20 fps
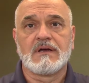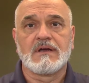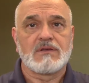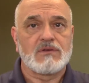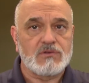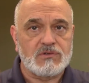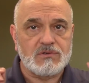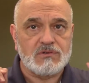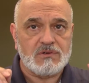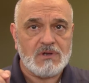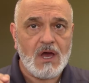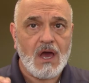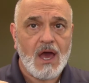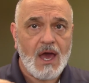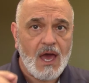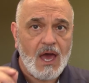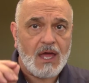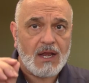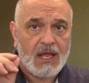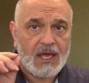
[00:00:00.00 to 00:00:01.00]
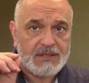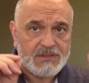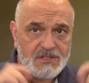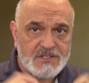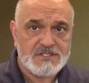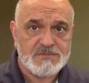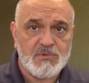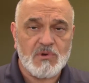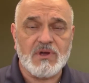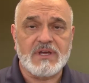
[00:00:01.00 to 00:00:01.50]
You do not, at
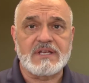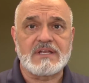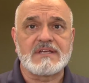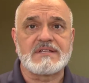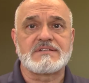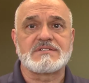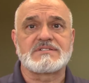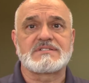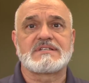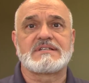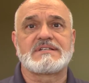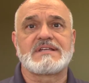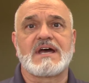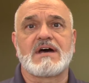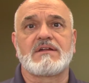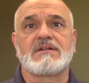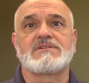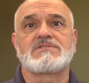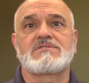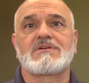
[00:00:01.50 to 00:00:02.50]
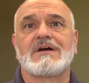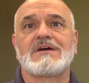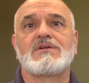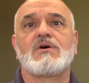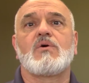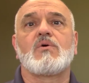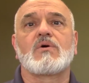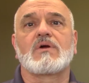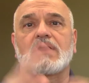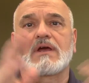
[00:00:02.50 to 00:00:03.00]
this point, need to sit down and try to
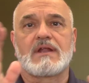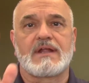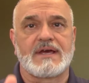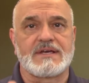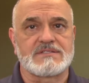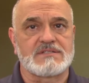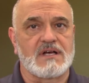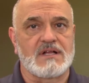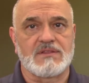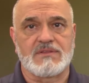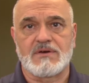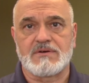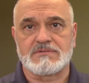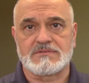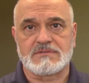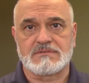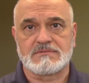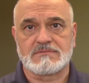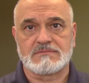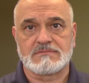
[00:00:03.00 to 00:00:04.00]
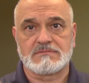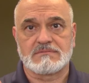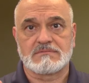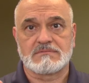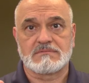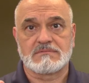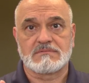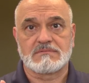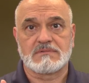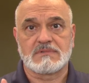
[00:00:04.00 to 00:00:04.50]
organize all those.
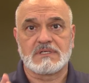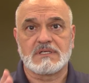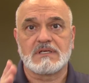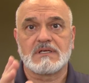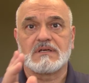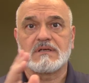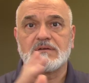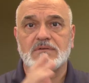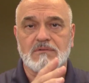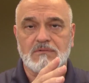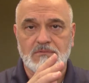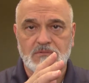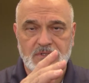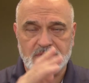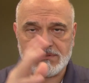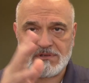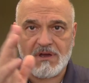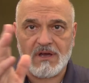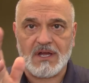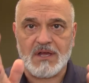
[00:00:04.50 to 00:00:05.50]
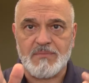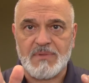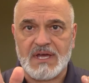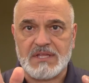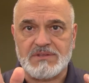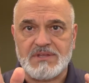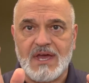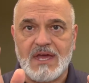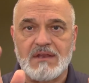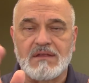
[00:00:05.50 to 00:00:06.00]
We'll talk
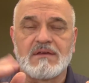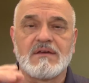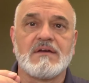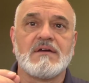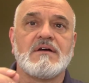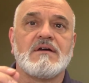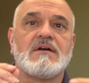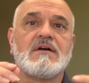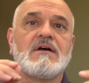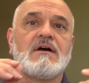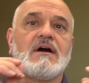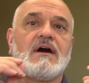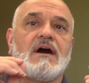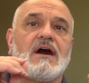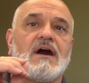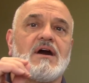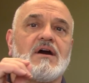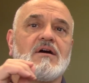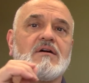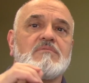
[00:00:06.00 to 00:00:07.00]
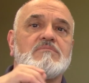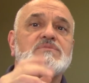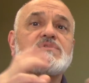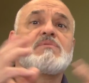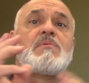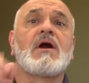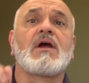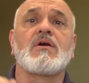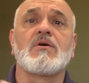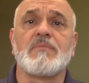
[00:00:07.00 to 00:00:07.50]
about that. Um,
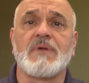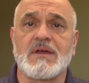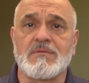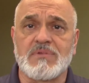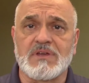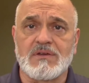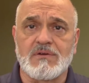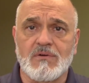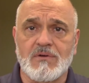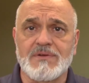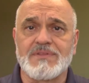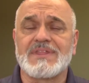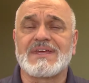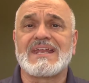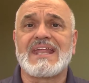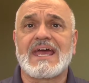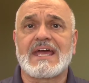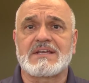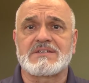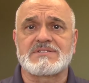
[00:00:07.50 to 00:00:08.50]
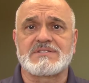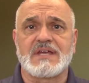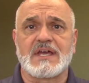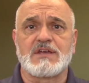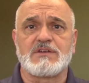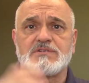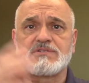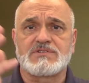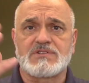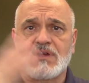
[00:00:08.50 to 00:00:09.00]
tomorrow maybe, or the next
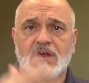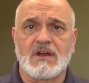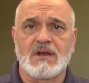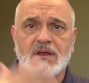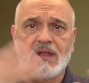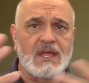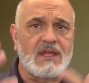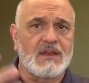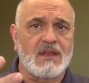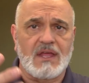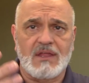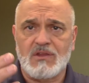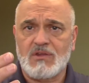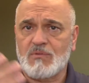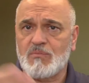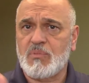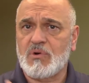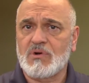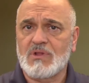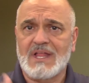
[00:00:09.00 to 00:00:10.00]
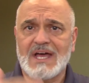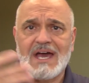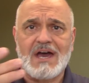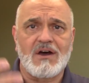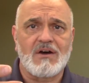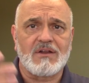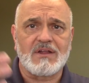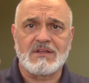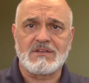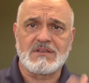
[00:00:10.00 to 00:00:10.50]
day, you start and, and you pull
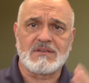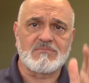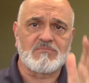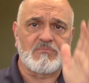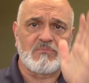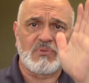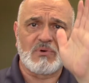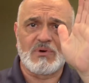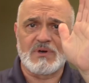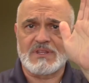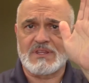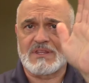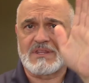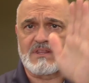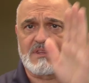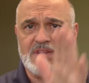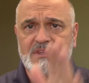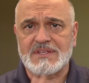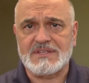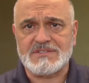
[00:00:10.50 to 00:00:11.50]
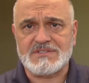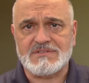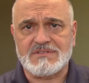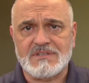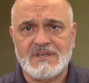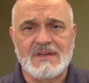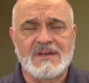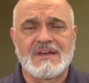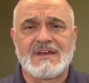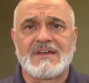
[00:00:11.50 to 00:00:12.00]
out and you put
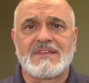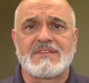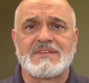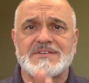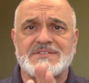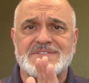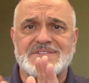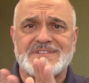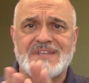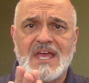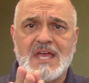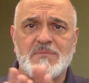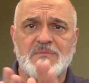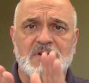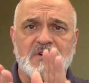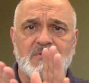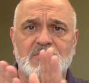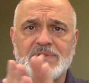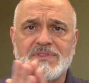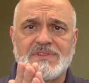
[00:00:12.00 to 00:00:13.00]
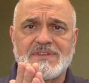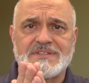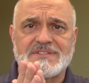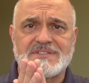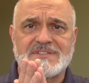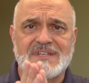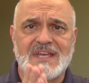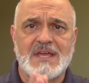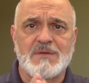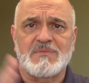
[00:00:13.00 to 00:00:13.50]
this, this statement with this
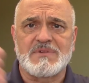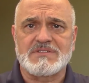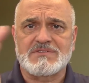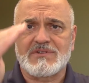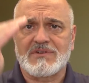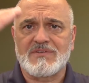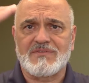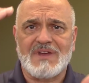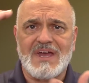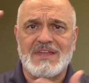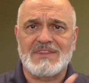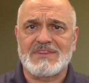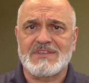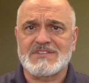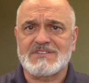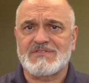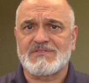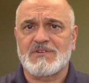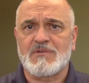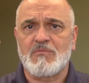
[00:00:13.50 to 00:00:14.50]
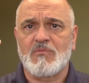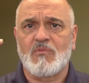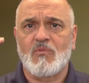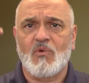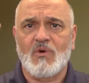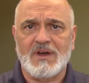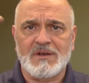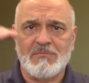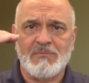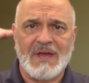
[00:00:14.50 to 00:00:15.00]
statement. So you've got this from
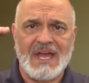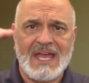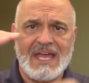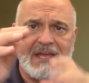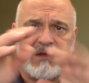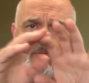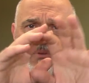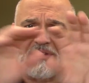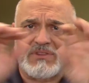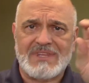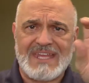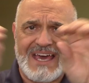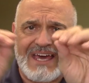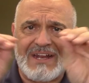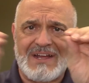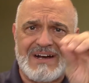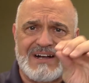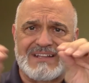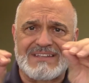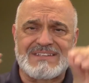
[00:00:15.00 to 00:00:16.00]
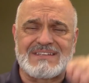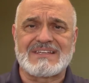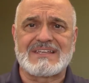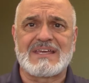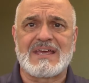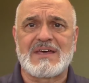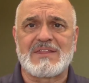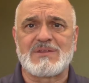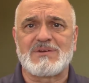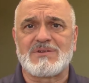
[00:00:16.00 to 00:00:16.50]
one bank, put that all
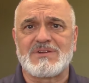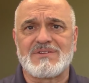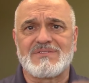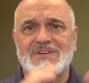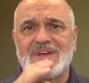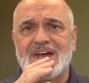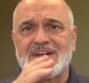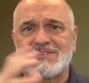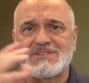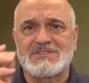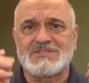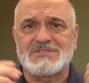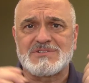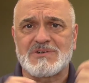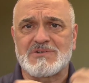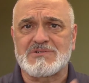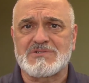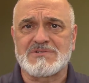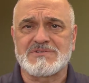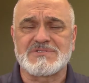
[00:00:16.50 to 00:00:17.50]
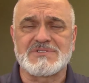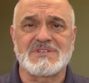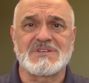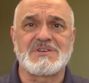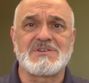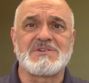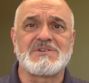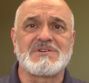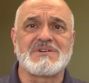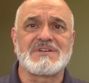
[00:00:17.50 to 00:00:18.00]
together. You've got your social
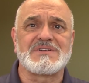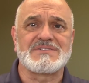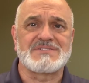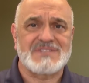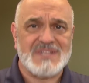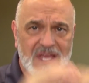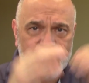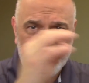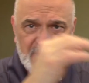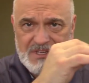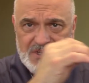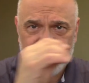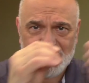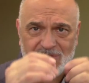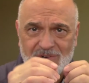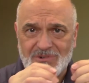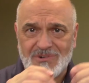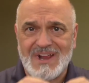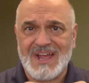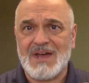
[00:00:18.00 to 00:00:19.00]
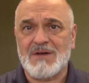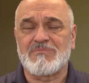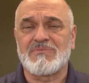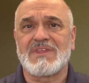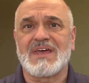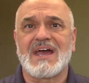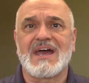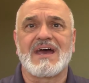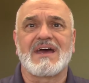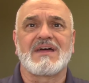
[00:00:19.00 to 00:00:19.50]
security statement, you grab
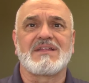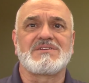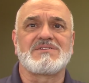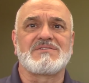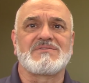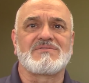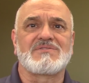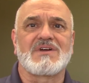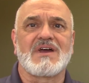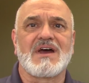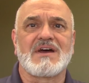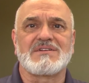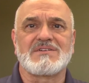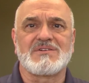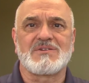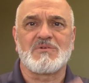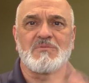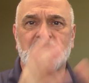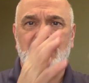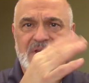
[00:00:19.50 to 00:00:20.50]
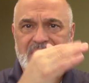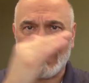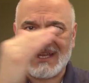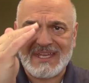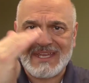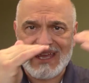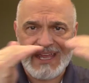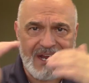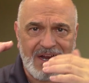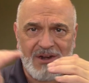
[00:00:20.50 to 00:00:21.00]
that. You've got, you know,
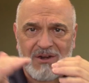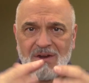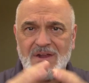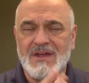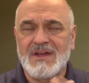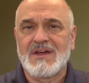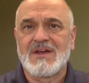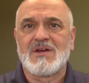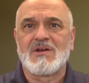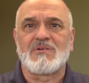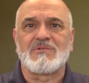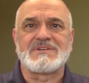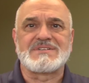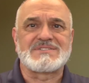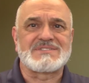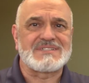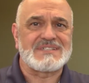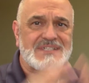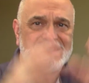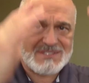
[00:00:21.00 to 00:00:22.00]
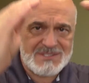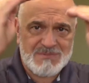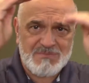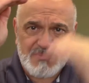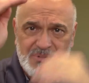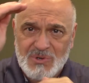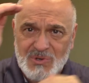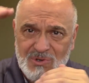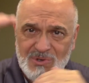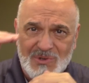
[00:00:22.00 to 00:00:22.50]
Medicare receipts, you
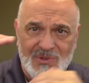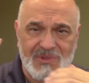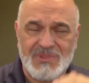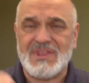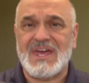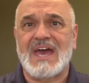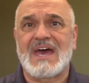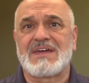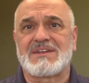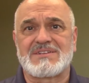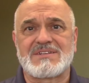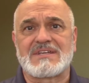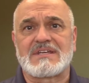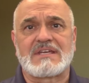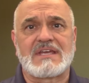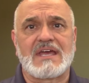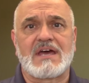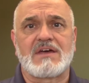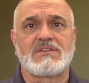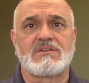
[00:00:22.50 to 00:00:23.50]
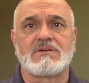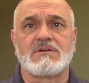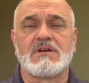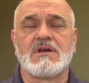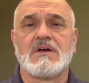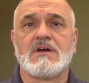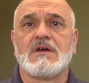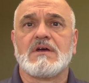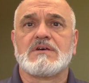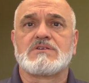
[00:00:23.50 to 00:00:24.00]
pull that together.
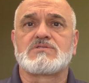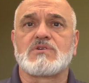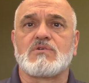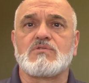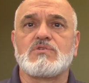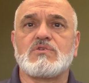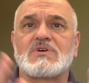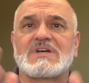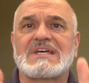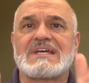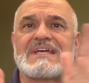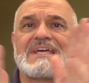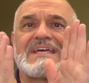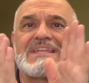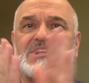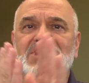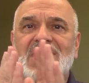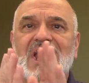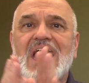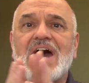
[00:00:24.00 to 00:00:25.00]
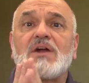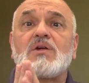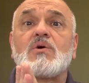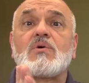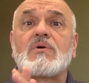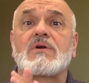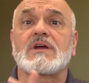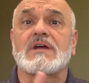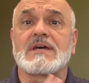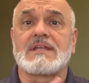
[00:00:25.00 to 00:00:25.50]
So you can get that
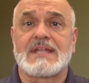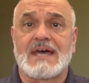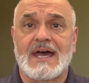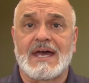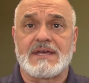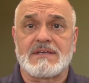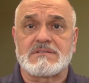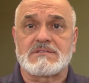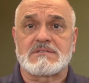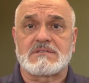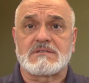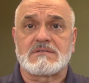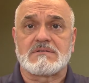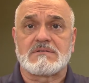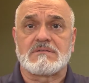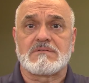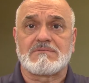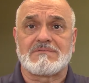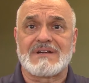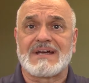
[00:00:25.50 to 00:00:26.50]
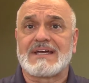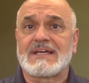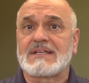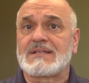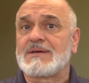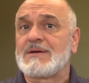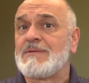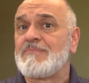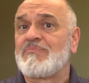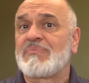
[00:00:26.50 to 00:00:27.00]
organized,
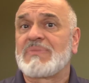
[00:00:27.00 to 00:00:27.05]
right?